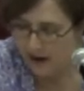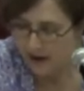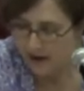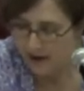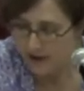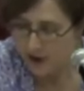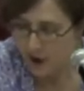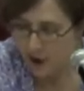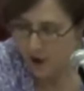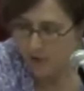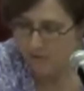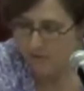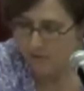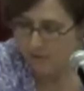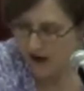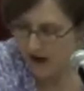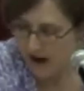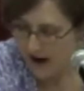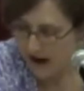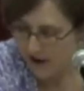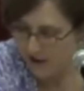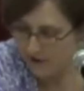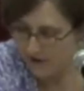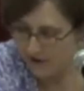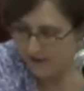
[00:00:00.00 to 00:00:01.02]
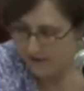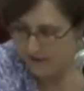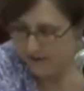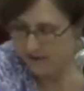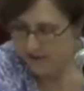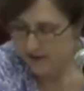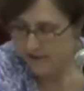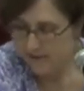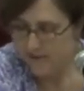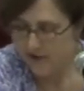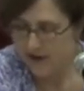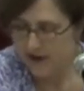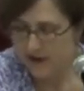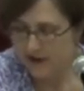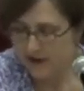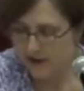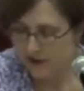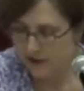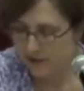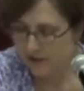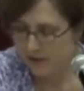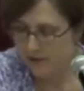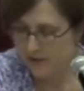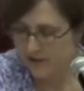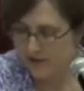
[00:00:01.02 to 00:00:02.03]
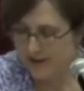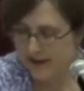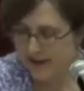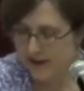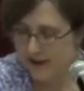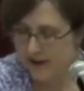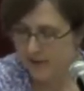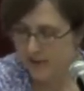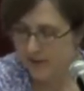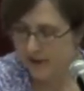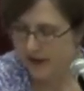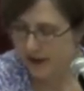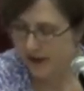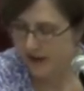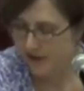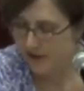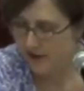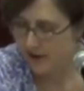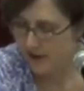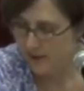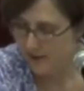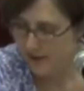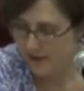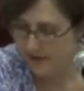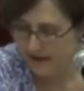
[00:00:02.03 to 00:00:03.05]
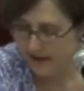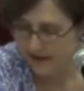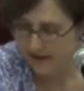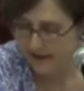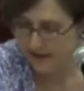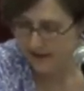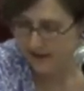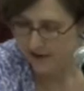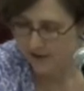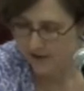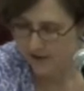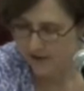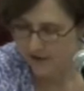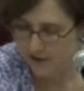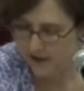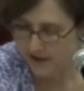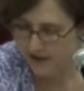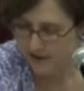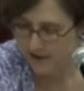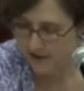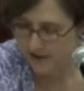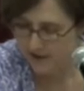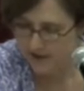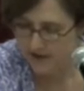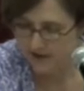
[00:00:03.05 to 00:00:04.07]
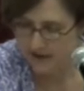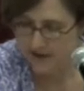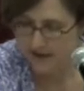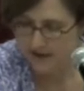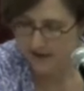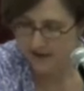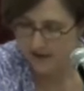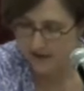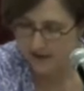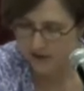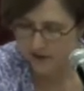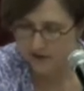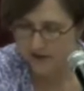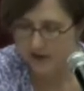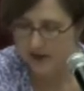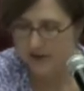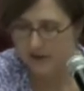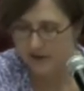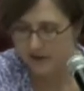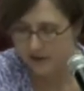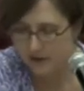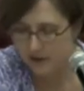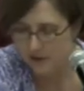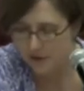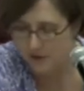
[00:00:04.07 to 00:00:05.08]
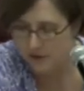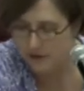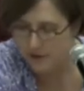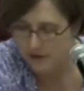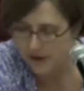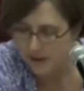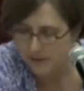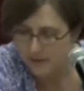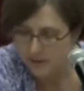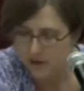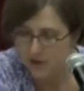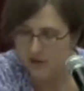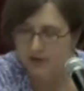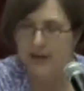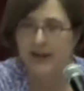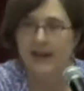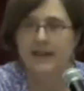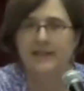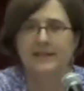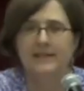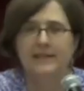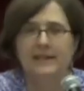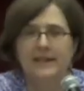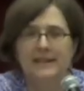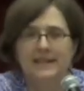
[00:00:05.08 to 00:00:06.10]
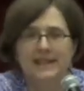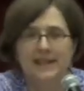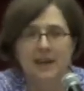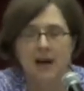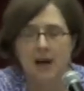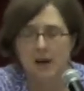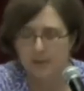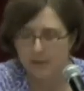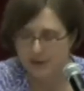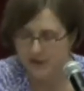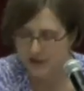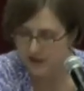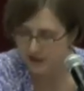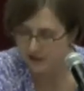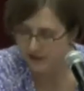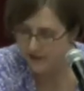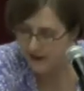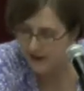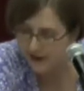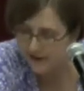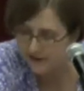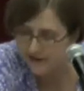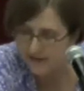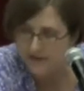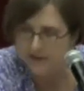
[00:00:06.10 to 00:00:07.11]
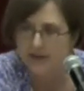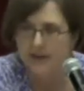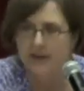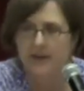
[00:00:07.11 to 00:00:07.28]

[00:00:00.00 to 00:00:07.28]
So I also have some thoughts on the corruption scandal, but I can talk about that later if you're interested. So to conclude, Lula he's accomplished a lot.